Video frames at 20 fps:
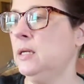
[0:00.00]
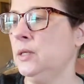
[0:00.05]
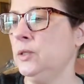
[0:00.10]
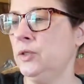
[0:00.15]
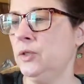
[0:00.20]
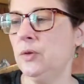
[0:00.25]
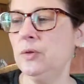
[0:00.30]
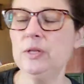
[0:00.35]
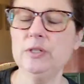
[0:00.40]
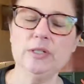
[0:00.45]

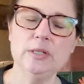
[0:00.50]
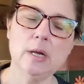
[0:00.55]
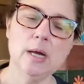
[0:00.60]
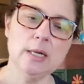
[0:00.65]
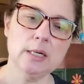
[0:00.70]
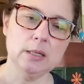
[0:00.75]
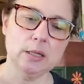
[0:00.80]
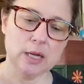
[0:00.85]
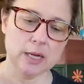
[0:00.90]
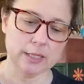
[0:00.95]
So there's
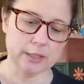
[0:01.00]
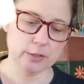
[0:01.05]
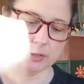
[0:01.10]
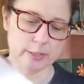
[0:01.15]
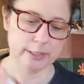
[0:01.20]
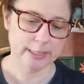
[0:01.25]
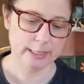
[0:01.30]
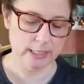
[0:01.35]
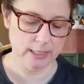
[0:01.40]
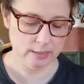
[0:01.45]
not a lot of
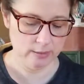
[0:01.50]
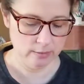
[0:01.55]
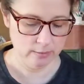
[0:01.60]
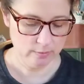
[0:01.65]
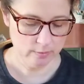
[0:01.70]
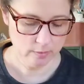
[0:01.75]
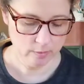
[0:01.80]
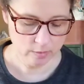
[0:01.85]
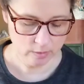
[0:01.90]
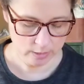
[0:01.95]
cooking
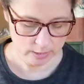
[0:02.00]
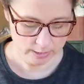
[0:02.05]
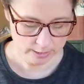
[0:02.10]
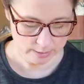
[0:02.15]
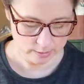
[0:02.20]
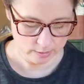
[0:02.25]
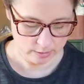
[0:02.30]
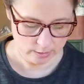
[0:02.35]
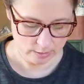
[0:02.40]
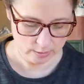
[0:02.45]

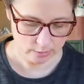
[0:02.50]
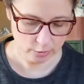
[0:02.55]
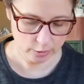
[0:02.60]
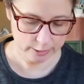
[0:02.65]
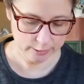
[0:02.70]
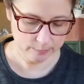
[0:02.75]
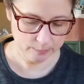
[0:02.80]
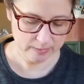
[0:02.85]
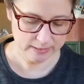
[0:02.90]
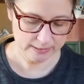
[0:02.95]
on
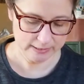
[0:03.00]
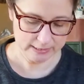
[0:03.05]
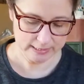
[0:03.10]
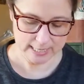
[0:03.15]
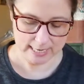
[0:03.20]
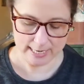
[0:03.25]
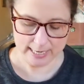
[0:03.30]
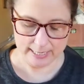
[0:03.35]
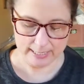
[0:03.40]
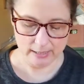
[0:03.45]
Christmas
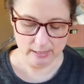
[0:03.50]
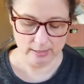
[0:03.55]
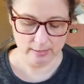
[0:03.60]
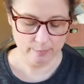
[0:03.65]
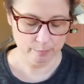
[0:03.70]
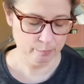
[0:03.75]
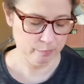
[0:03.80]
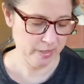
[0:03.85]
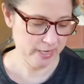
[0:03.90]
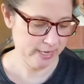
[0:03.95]
Day,
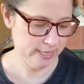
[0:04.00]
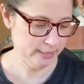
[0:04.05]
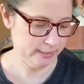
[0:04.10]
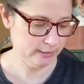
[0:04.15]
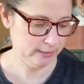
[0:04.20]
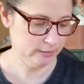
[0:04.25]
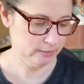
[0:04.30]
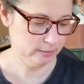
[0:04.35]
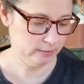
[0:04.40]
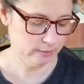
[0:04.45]

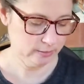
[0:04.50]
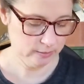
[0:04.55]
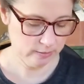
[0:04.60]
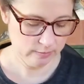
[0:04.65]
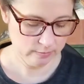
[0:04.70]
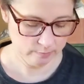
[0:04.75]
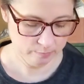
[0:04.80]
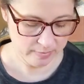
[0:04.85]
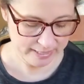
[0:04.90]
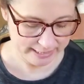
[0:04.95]
but
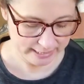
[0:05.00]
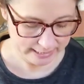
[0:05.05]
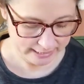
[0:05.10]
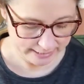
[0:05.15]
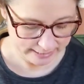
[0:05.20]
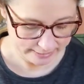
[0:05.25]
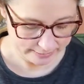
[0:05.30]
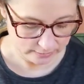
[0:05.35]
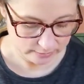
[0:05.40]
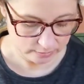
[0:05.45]
my
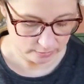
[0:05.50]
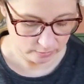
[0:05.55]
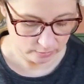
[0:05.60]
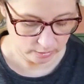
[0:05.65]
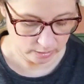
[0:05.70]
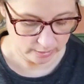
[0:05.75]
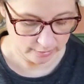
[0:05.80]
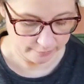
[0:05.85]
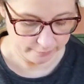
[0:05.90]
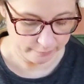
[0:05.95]
kids
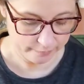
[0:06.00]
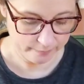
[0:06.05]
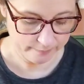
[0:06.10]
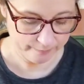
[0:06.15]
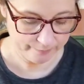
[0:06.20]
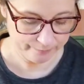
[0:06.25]
love